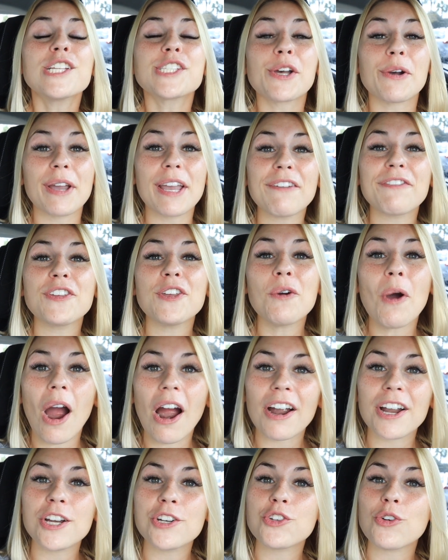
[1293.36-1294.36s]
So if you
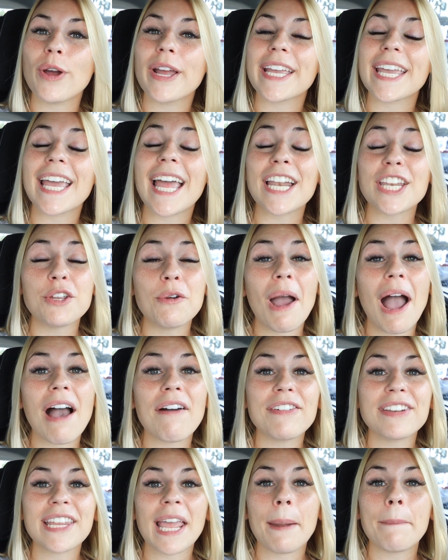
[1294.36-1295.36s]
are enjoying it and you
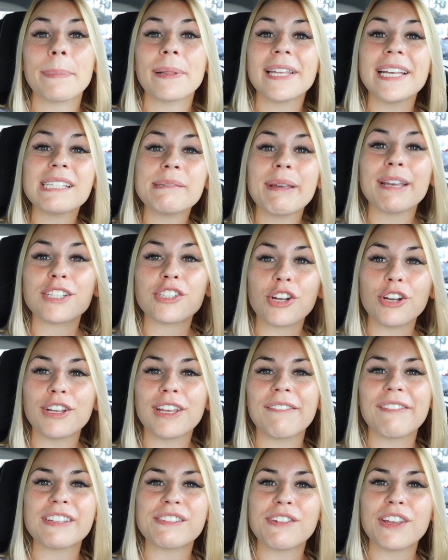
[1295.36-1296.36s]
haven't yet, please make sure you
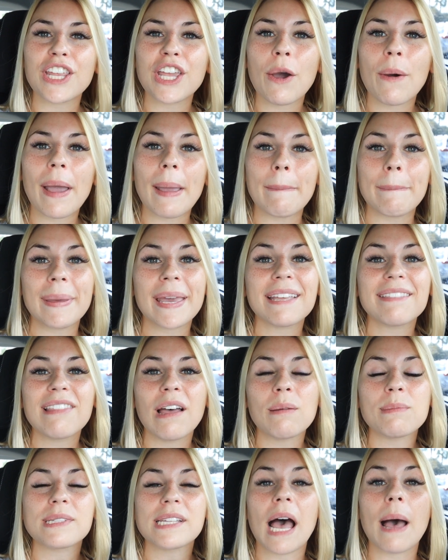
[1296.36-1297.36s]
give this video a big
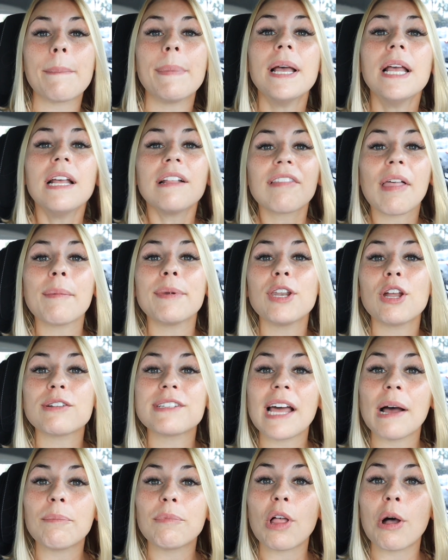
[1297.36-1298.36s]
thumbs up. Let me know
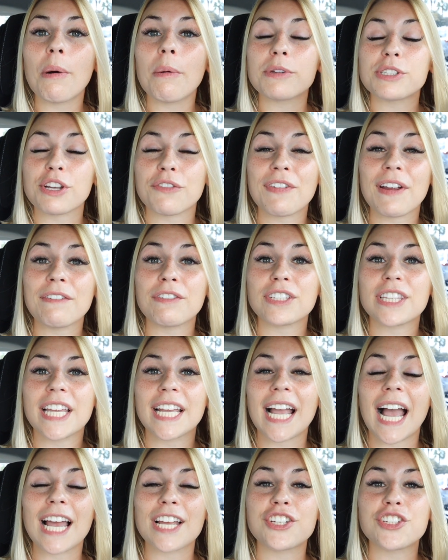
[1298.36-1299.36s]
down below what was your favorite
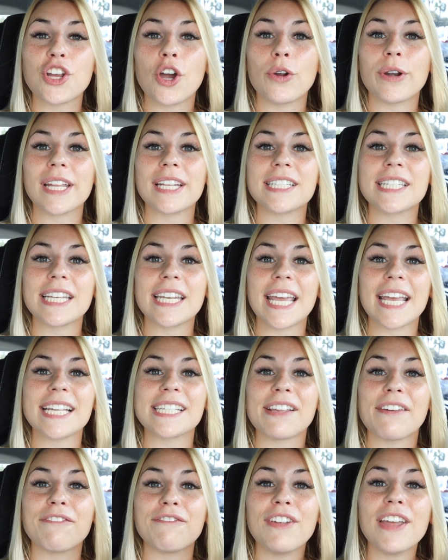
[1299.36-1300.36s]
thing I showed in
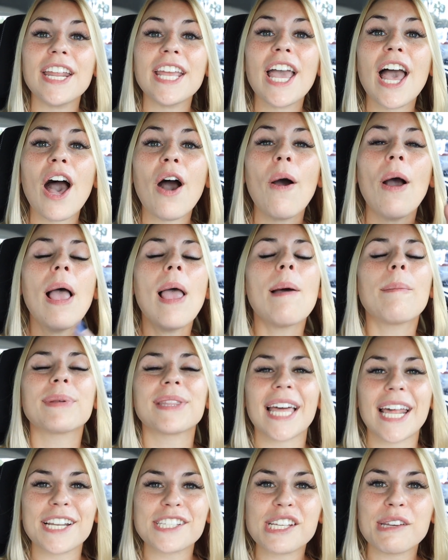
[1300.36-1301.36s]
today's video.
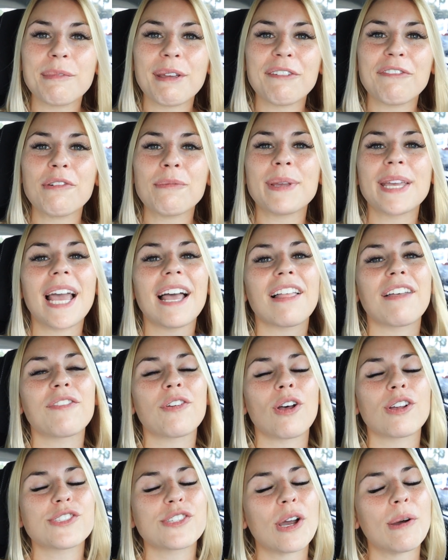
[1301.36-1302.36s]
But that is gonna be it for me. I love
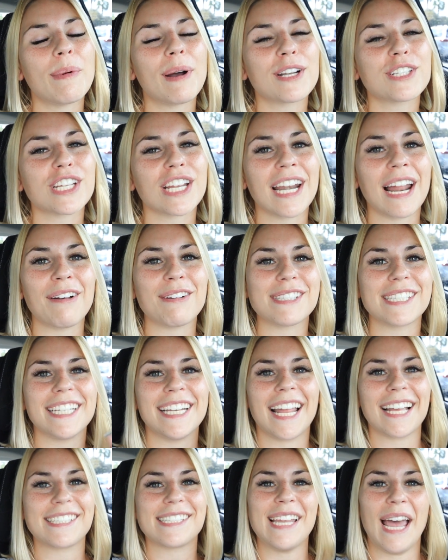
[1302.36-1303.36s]
you all so much, and I will see
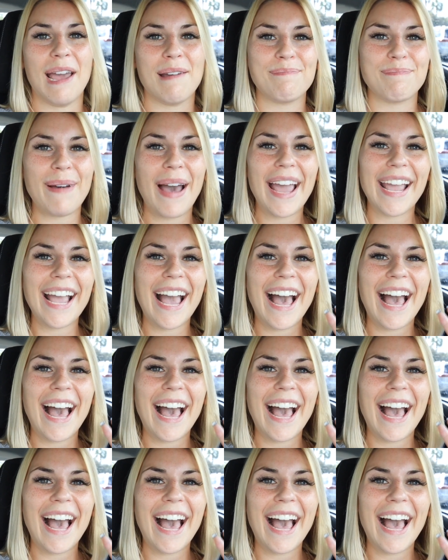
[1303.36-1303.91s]
you next time. Bye,